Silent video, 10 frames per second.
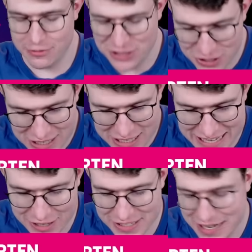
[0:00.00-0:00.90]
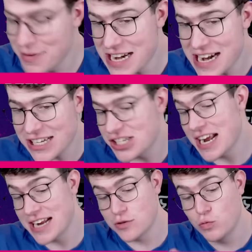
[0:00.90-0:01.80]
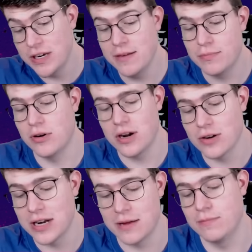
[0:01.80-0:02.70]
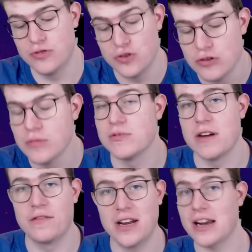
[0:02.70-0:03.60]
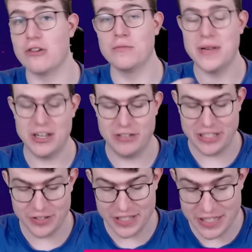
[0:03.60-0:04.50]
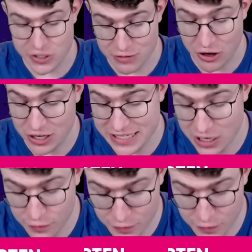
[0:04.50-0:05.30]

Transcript: we're just gonna test out some interaction against really important, or like troops where I feel like it could be interesting to see. So we're gonna start off